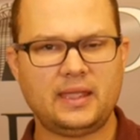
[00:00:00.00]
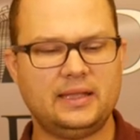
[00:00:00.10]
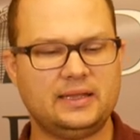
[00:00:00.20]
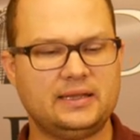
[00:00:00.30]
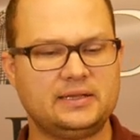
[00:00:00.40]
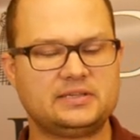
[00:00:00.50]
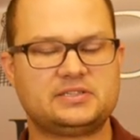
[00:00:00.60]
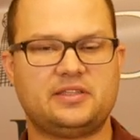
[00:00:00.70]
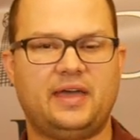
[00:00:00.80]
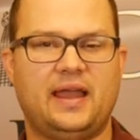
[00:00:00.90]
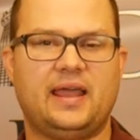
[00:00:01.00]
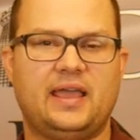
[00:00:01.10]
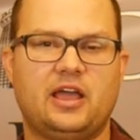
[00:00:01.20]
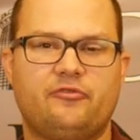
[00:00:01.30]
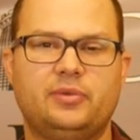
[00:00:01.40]
is that
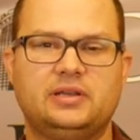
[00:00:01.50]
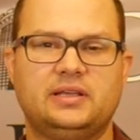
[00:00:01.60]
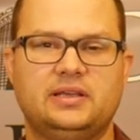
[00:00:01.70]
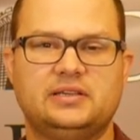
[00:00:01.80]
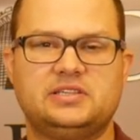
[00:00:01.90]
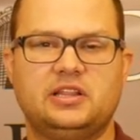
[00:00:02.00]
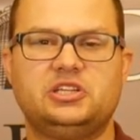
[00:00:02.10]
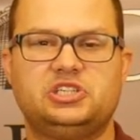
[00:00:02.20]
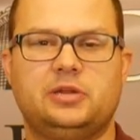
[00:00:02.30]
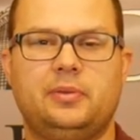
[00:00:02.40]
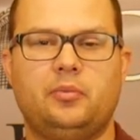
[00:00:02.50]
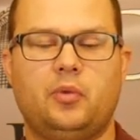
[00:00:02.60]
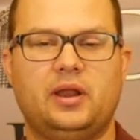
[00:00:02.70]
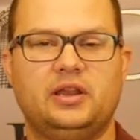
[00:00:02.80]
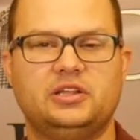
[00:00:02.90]
a government is illegitimate
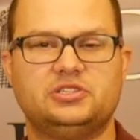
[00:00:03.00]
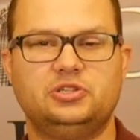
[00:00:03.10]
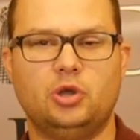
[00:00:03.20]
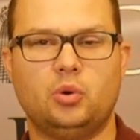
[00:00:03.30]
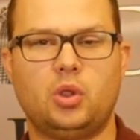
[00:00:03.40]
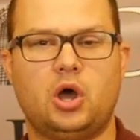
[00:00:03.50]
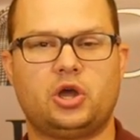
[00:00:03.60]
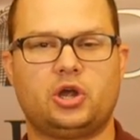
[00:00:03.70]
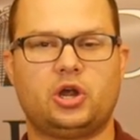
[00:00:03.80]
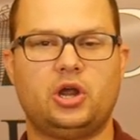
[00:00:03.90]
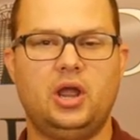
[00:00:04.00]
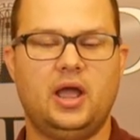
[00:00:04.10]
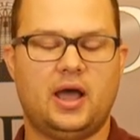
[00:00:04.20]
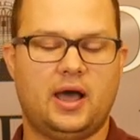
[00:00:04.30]
when it is no longer